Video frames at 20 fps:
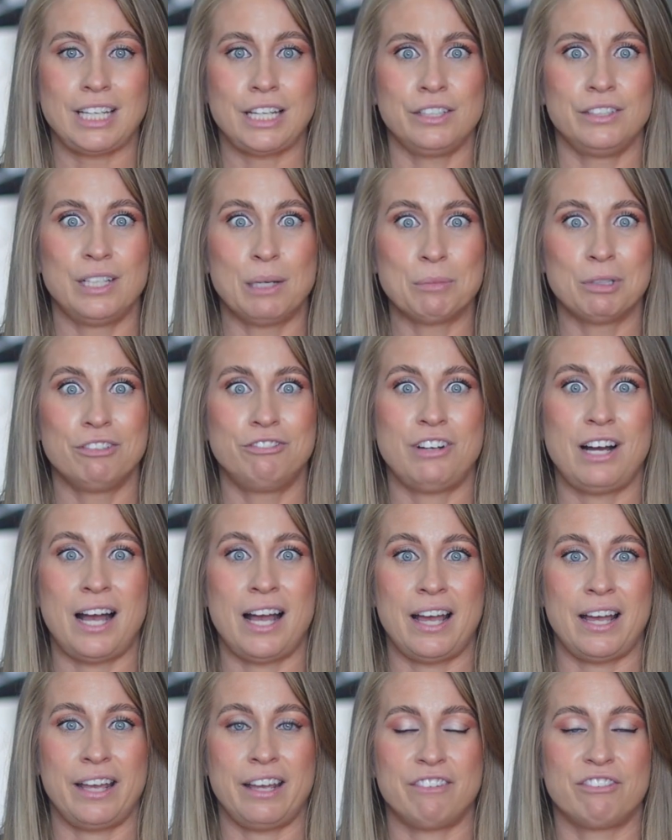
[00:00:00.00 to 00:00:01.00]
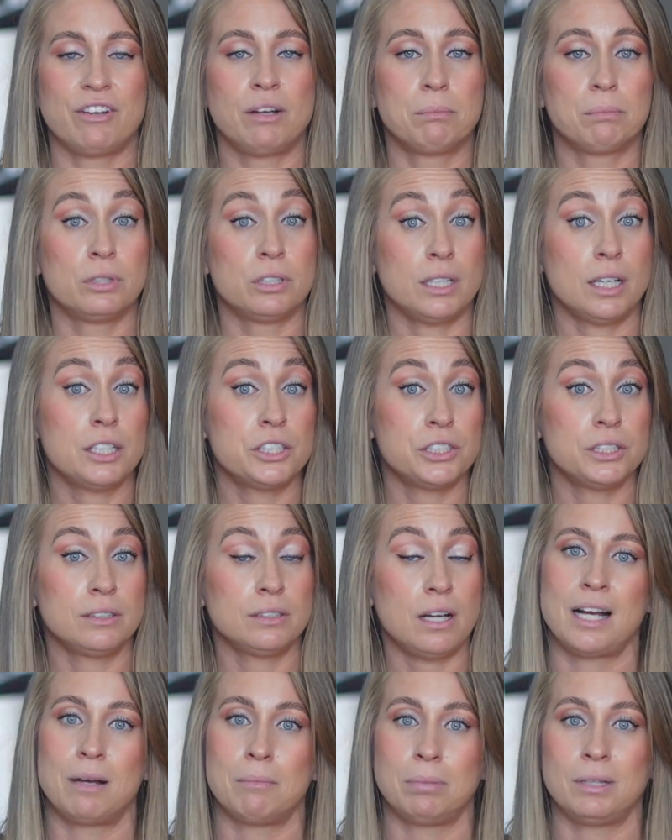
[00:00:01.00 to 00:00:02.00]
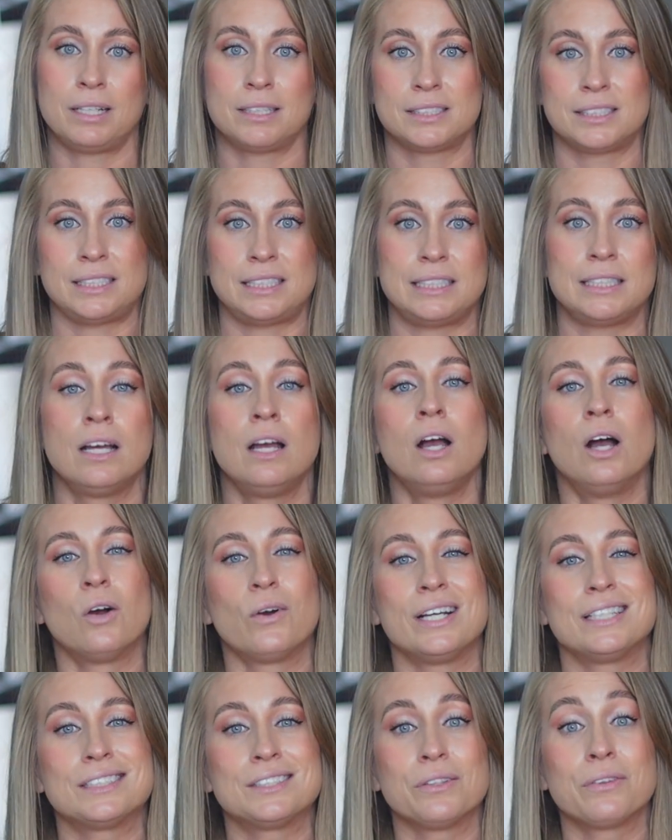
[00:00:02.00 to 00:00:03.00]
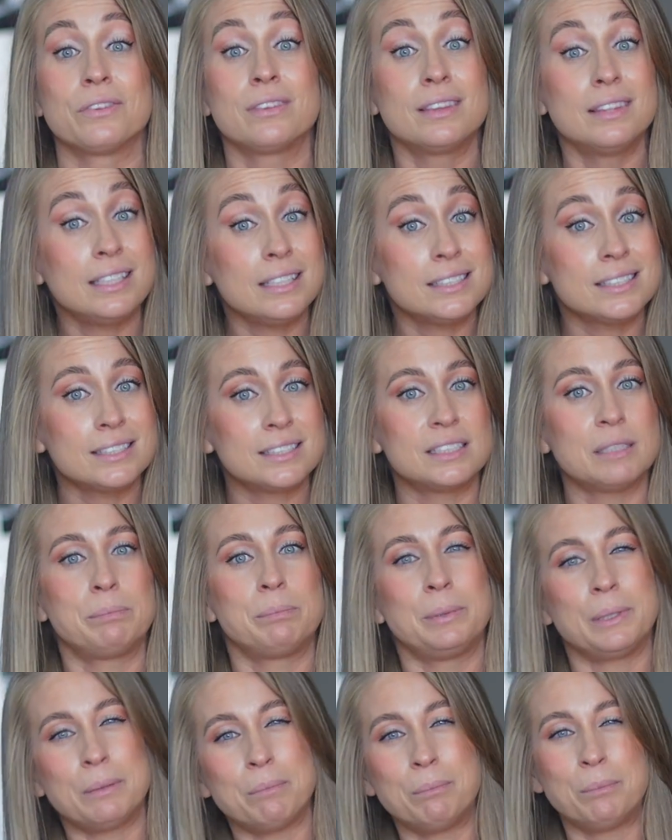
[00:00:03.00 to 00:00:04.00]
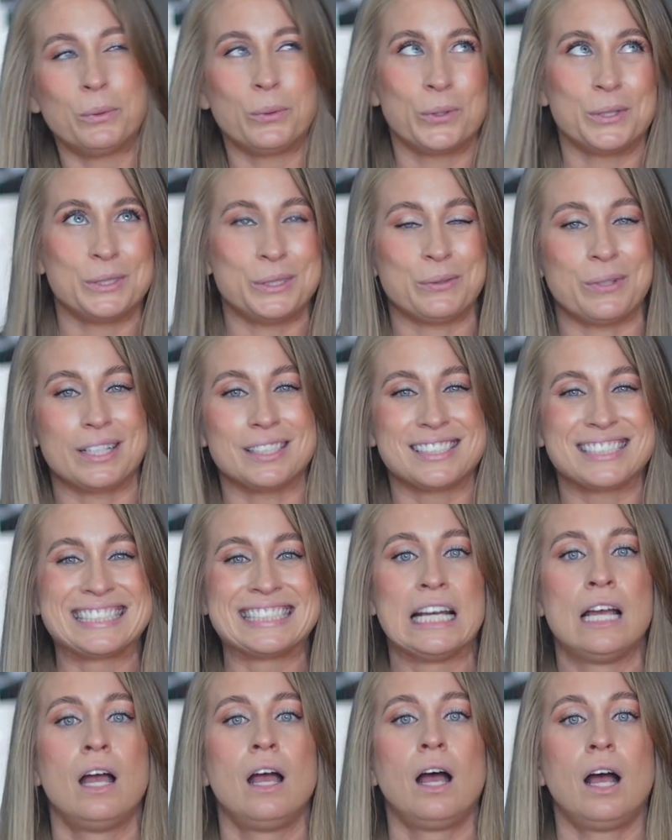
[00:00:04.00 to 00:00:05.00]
Number five, production complexity. Okay, so this is a bit more nuanced.